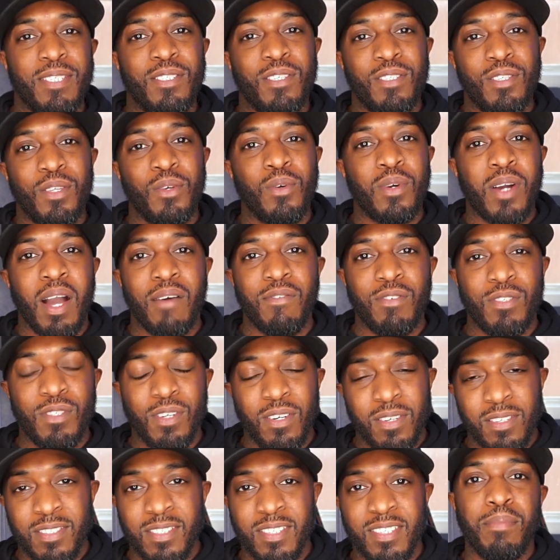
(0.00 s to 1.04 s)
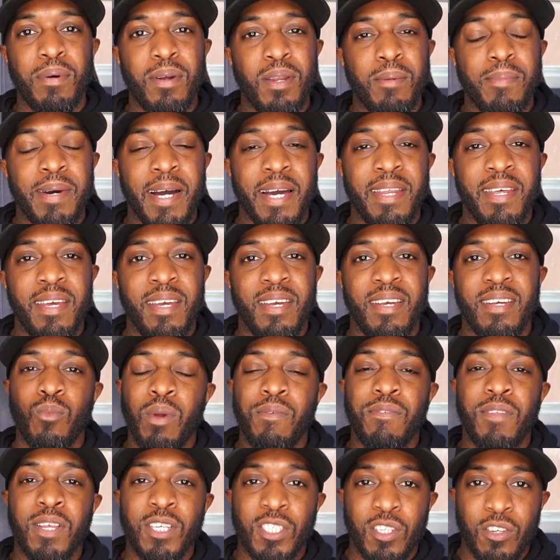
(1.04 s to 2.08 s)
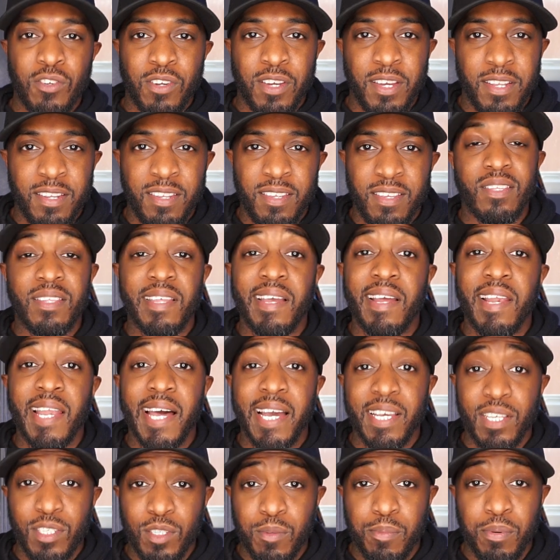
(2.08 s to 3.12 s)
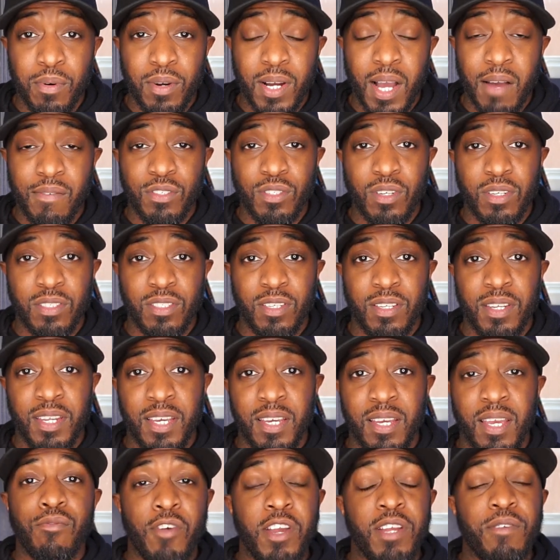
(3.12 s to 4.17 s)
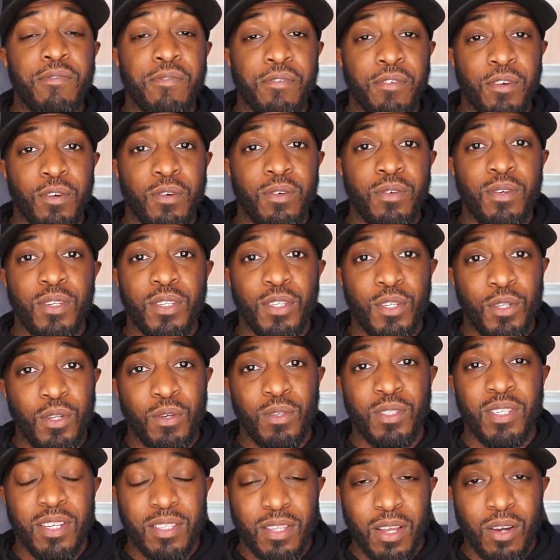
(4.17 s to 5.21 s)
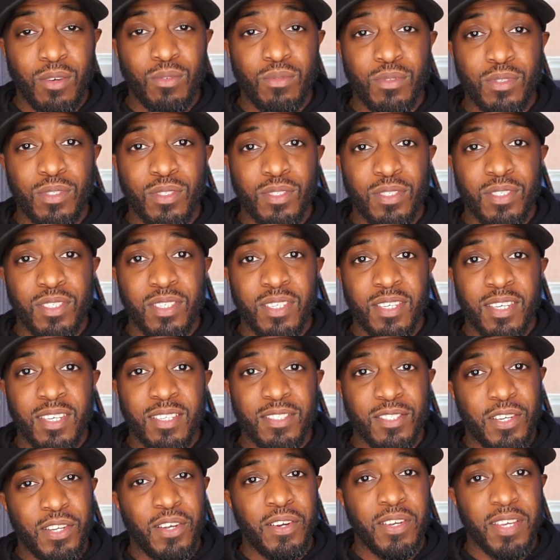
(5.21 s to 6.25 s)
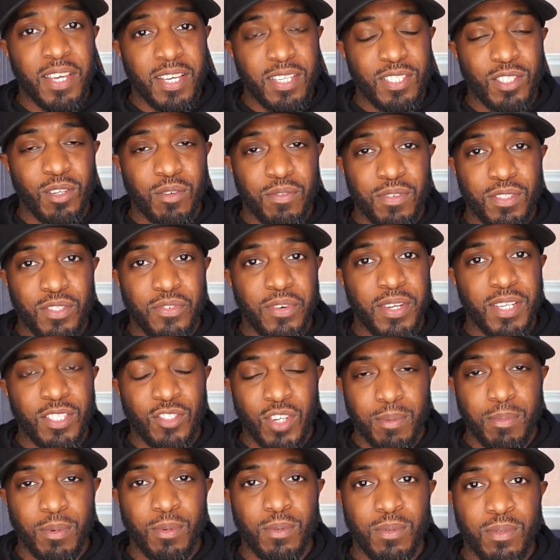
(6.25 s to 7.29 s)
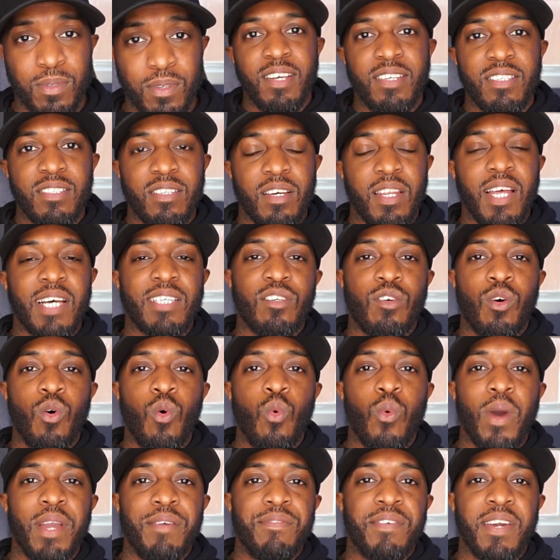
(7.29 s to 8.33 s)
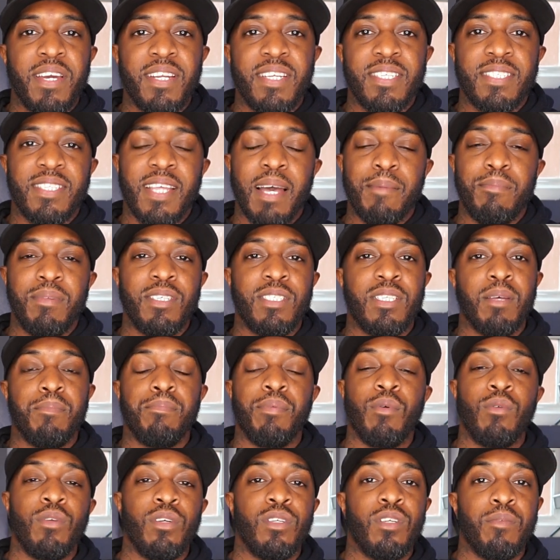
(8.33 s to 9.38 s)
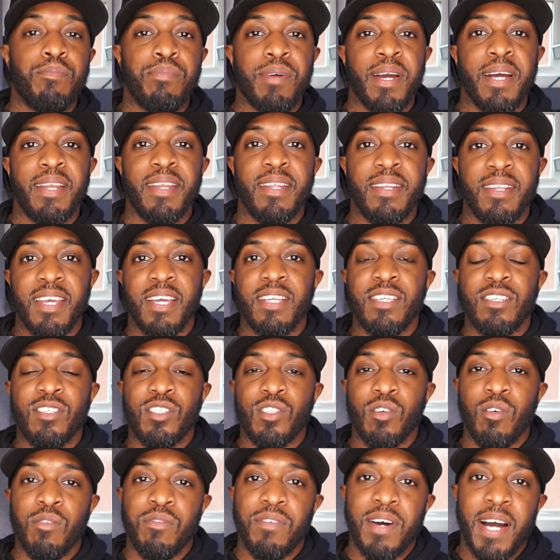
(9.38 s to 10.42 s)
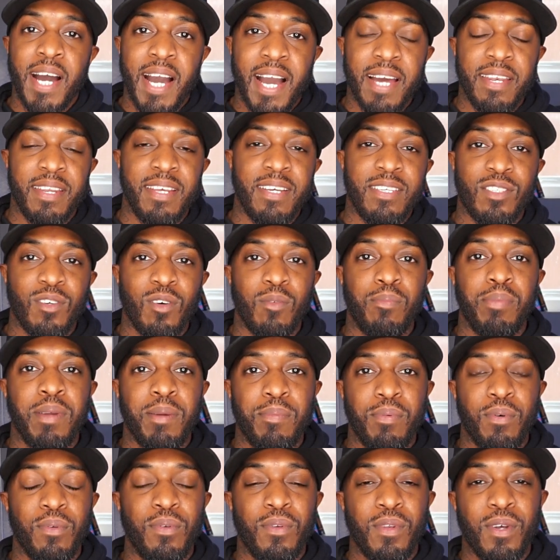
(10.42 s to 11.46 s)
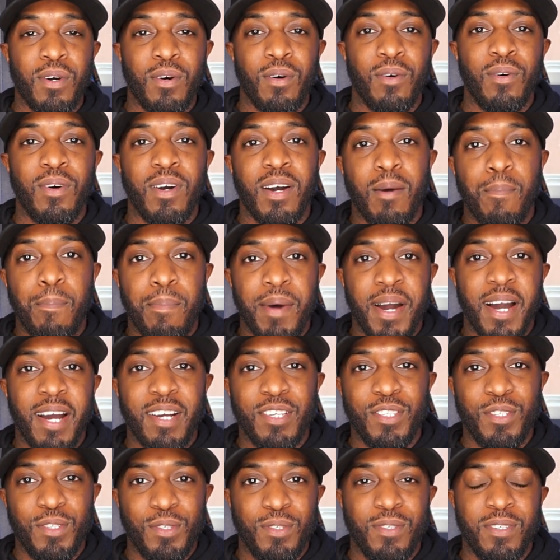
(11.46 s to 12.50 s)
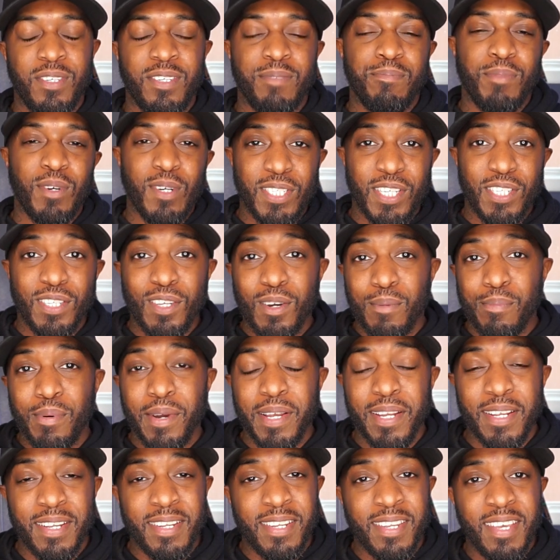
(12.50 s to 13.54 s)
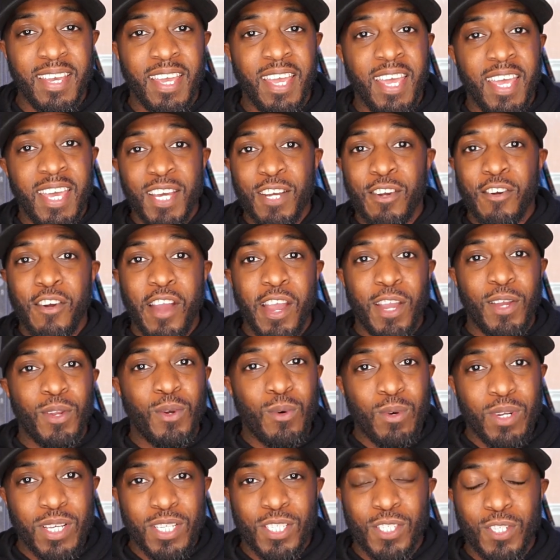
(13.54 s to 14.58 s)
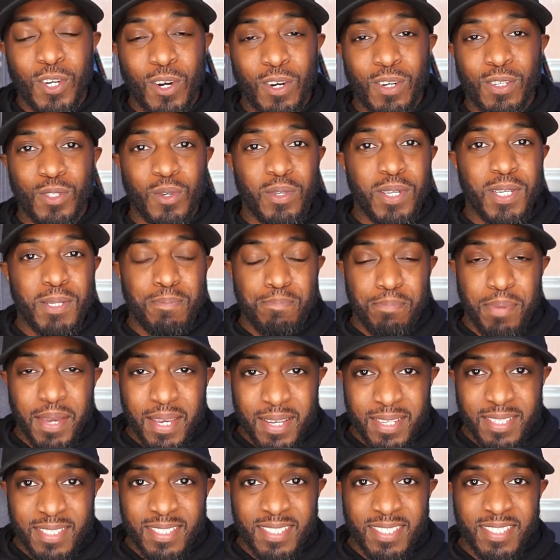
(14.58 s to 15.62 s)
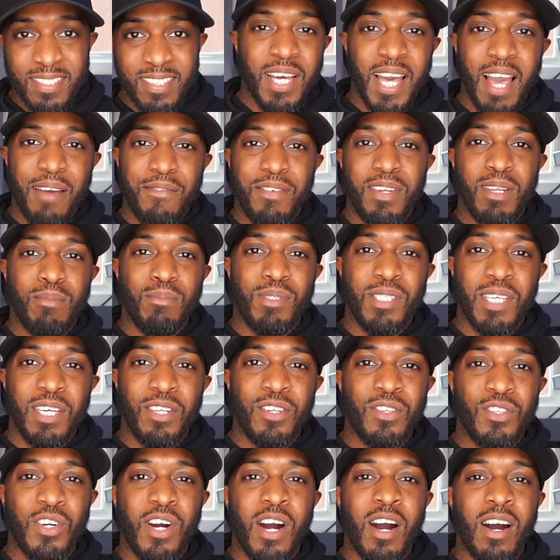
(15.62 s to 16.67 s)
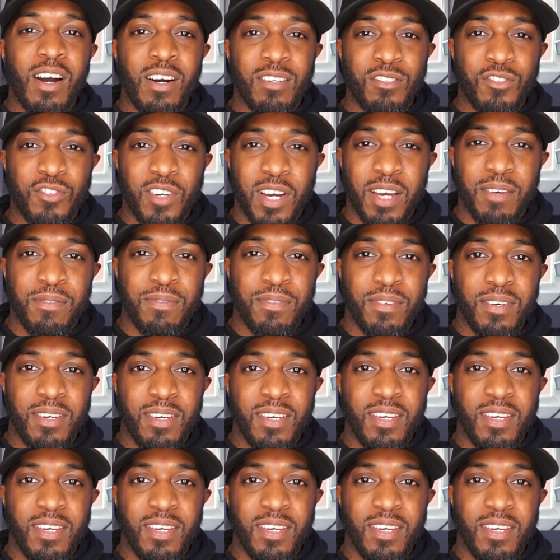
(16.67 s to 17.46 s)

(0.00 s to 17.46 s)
to do cover songs, put them out there. With DistroKid, they allow you to put cover songs on there. Read through the do's and the don'ts so you don't get yourself into any trouble. So that's a cool way of getting established and building your brand and getting yourself out there so people know about you. Because there's no point in creating all these songs or these beats, having them sitting on your hard drive,